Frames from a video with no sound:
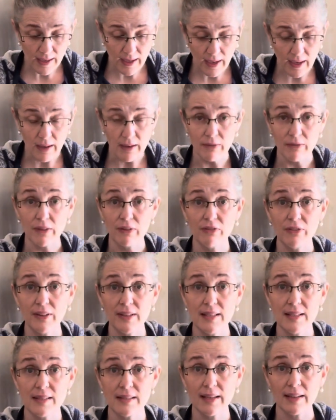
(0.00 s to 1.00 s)
of the
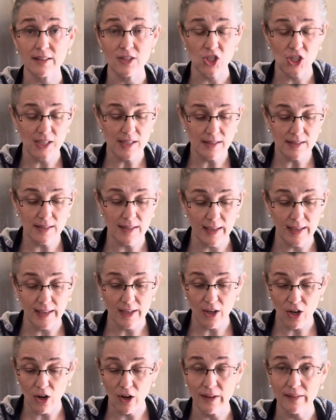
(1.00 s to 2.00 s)
Philly style cheesesteak
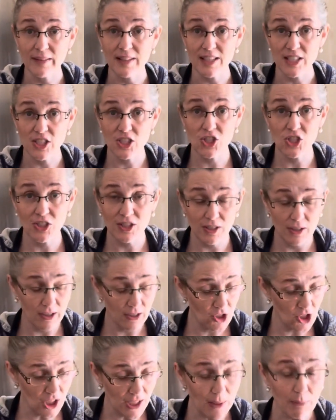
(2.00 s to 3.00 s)
on this
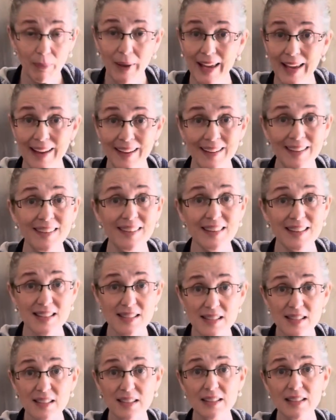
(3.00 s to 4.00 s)
sheet pan.
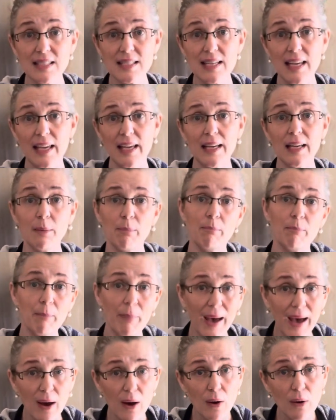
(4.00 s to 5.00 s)
This is gonna take
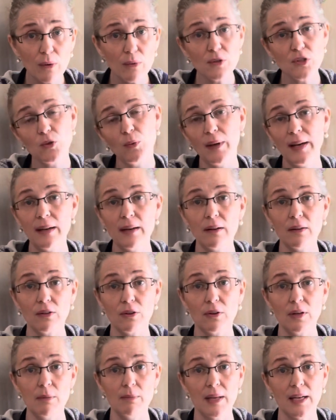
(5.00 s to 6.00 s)
about 20 to
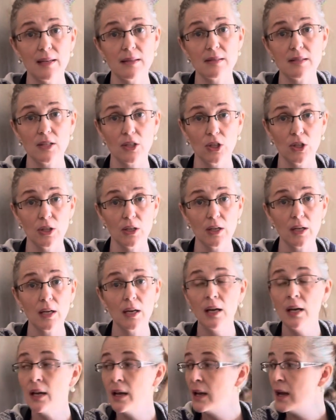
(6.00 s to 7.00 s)
30 minutes to cook
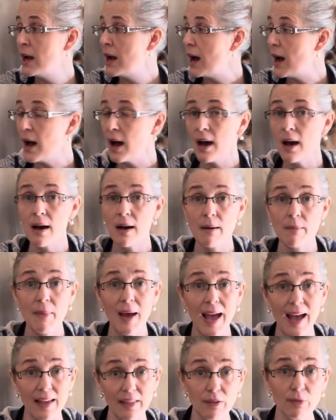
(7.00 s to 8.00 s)

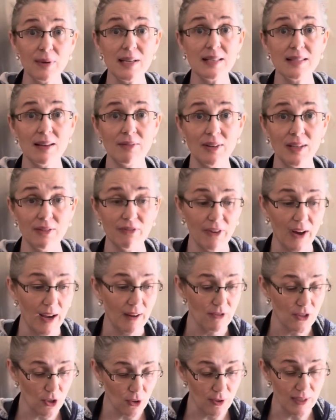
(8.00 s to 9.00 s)
at
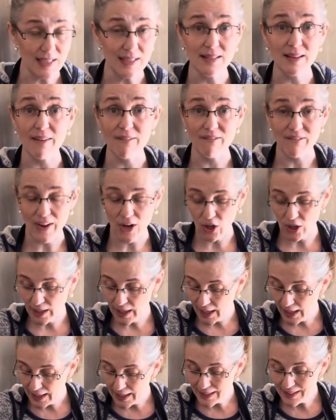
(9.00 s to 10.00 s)
375 degrees
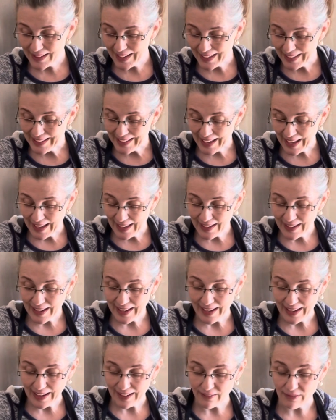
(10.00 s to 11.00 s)
Fahrenheit. Again,
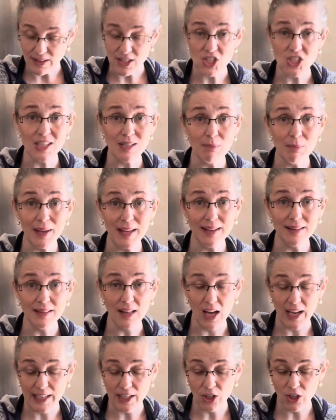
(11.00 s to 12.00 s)
I have the sheet pan
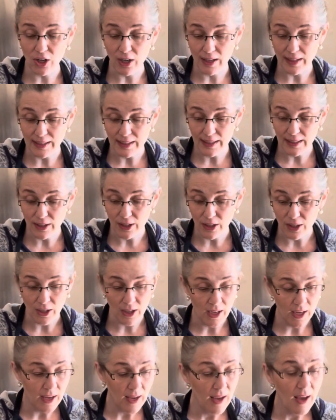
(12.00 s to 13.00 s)
liner on here.
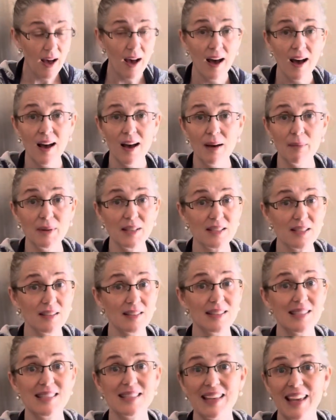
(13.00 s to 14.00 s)
It's
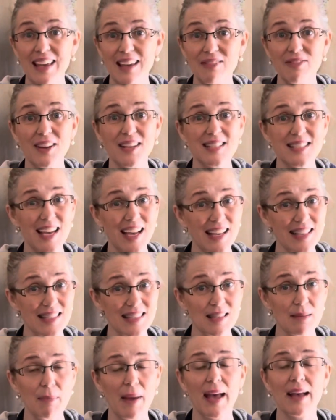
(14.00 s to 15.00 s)
gonna save
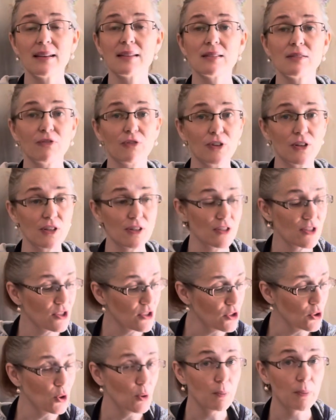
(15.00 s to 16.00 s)
tons of mess for
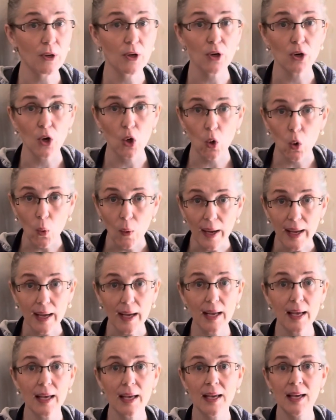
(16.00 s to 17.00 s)
super
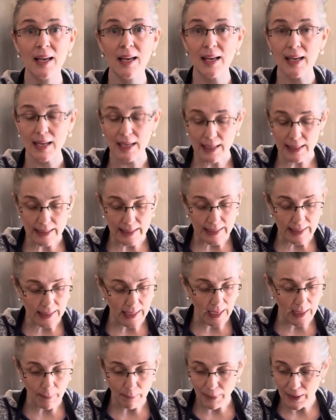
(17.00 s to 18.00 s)
quick
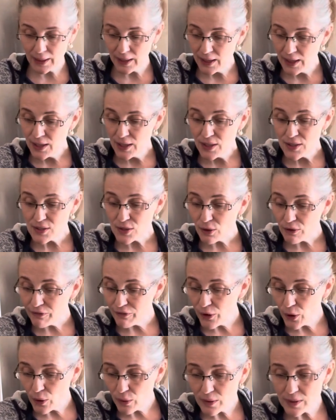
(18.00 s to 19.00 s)
cleanup. So
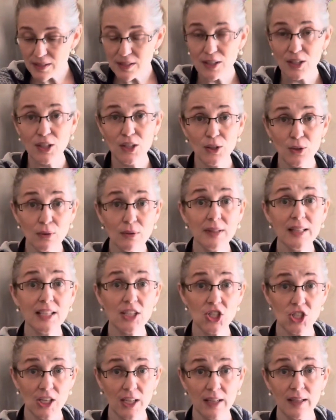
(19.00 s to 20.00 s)
folks, you
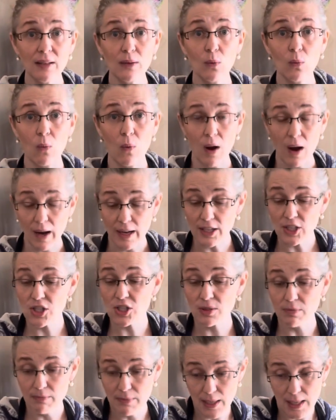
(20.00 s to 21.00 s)
legit
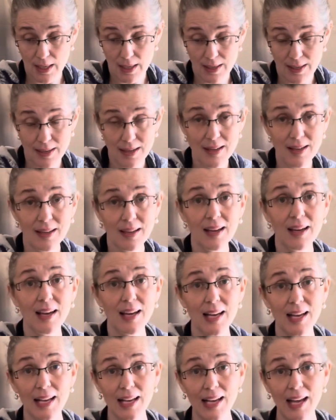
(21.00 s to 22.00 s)
watched me
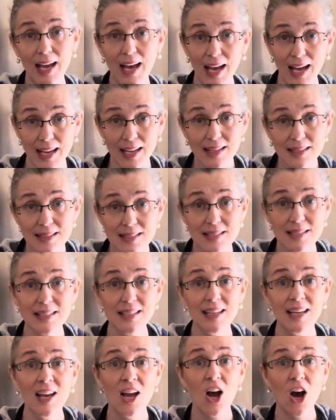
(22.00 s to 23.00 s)
cut
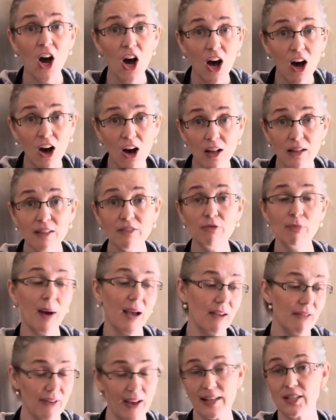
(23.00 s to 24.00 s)
all of
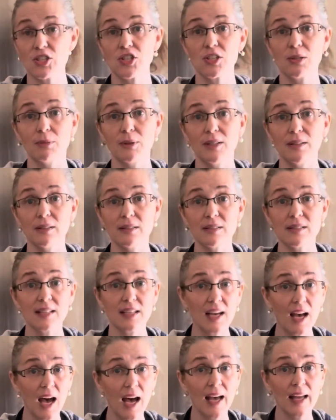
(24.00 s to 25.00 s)
my vegetables,
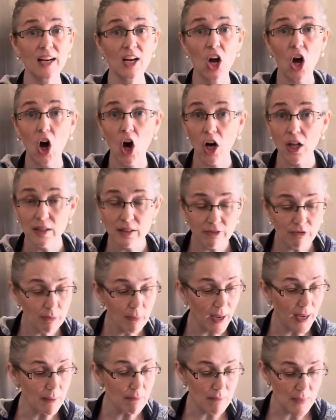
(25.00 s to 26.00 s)
cut all of
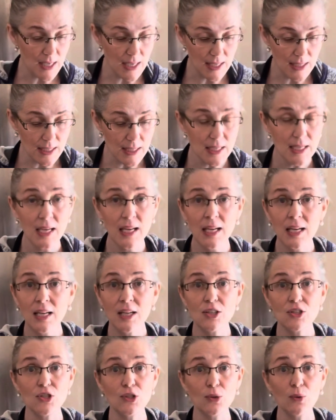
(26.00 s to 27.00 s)
my meat,
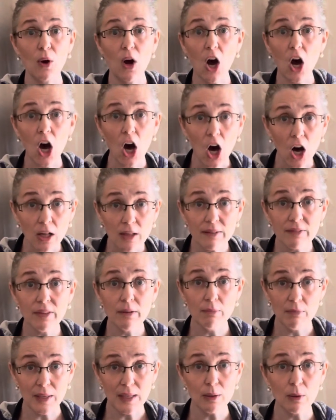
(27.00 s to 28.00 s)
do all of the
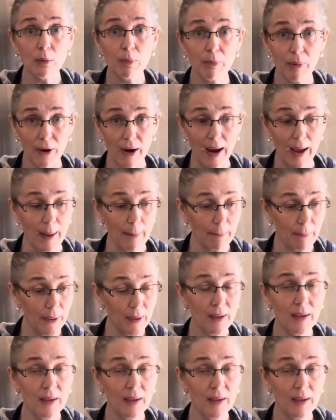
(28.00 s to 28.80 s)
meal prep